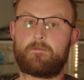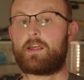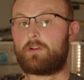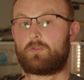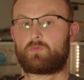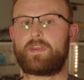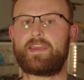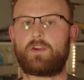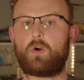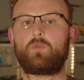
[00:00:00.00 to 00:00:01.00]
and I'll
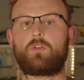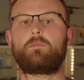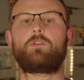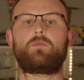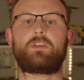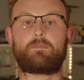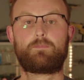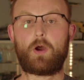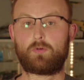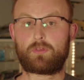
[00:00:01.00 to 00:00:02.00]
re-encode them using
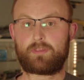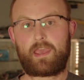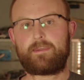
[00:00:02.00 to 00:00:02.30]
both